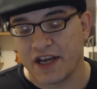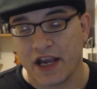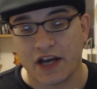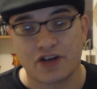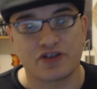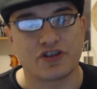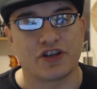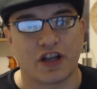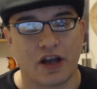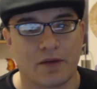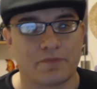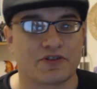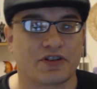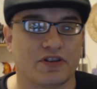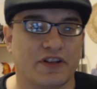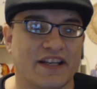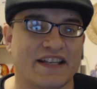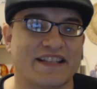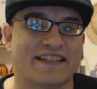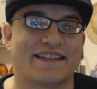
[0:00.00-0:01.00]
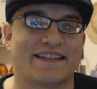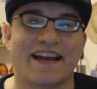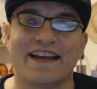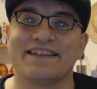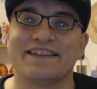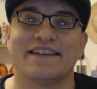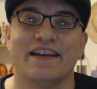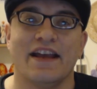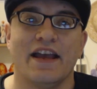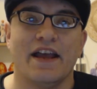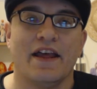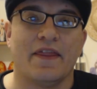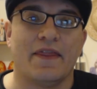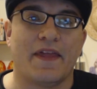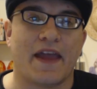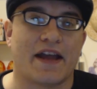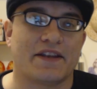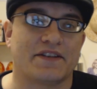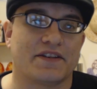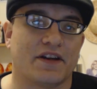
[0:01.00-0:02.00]
He actually comes clean and says
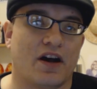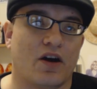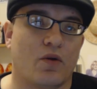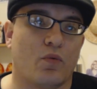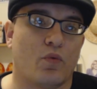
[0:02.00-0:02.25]
that